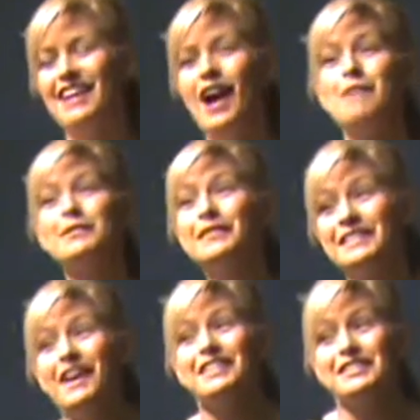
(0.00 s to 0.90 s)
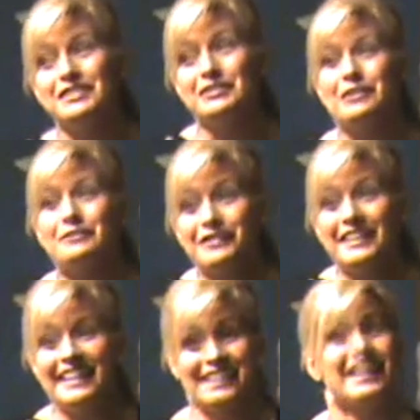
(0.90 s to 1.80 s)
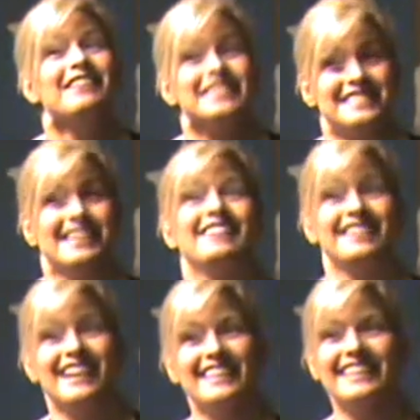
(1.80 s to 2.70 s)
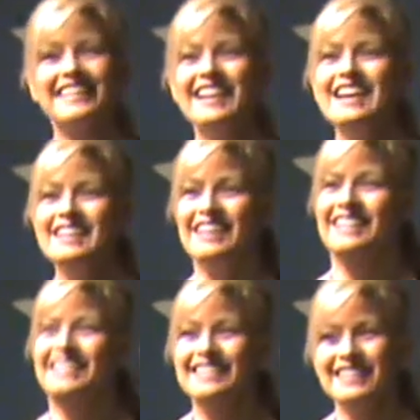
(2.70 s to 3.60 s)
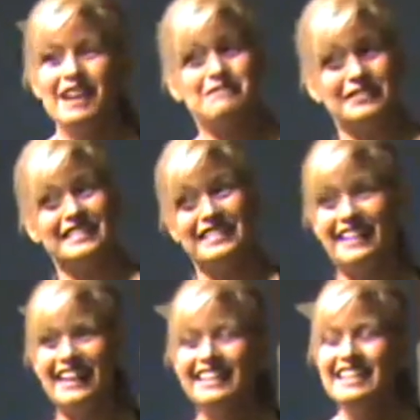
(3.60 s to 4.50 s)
I'm really not a control freak. I don't sound like it. I'm really not.